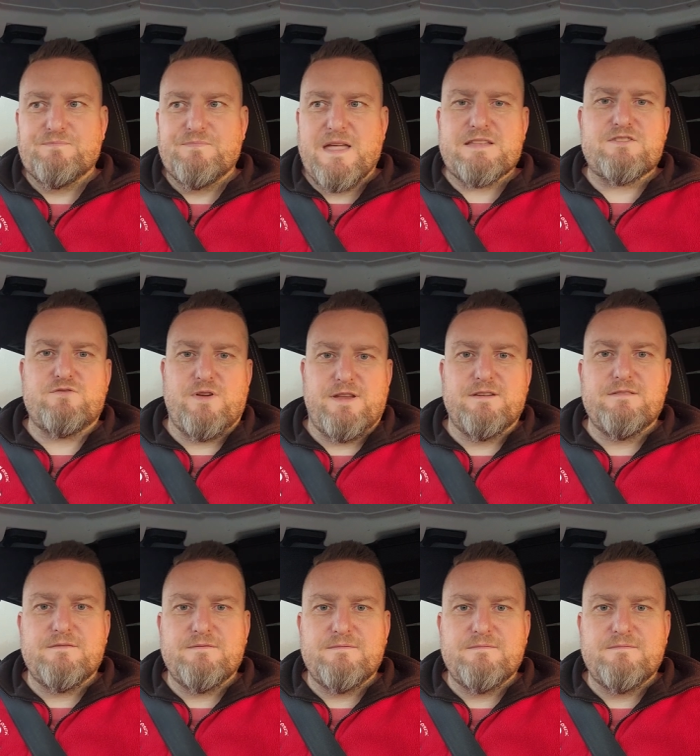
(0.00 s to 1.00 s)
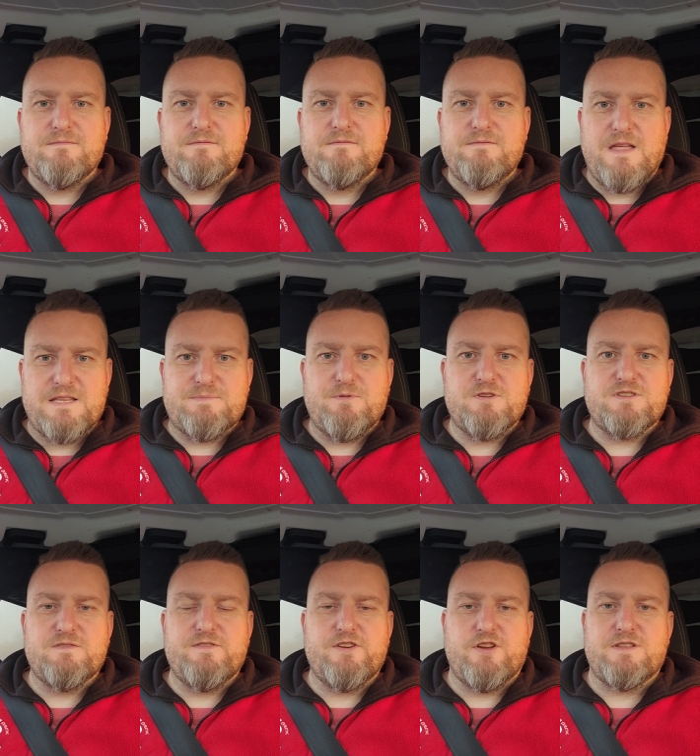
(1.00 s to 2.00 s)
That's grit. That's
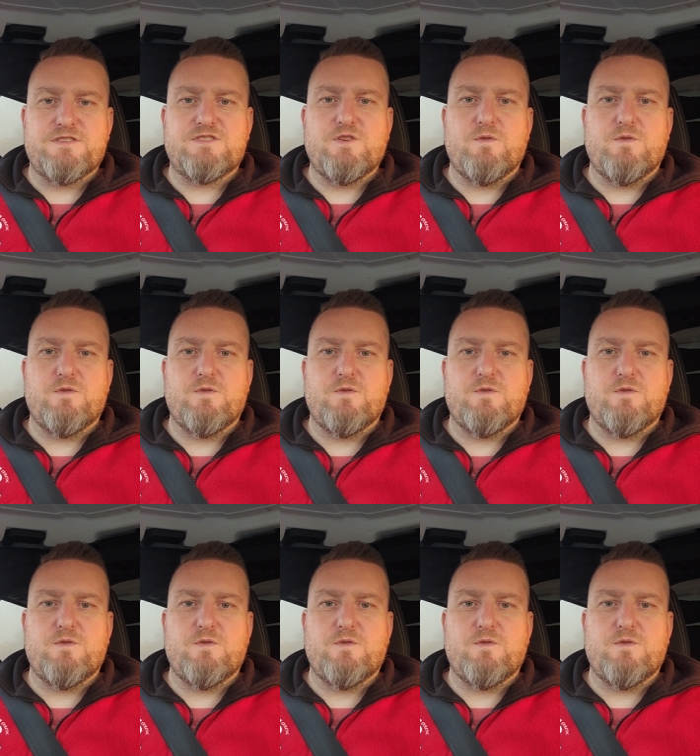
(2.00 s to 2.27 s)
perseverance.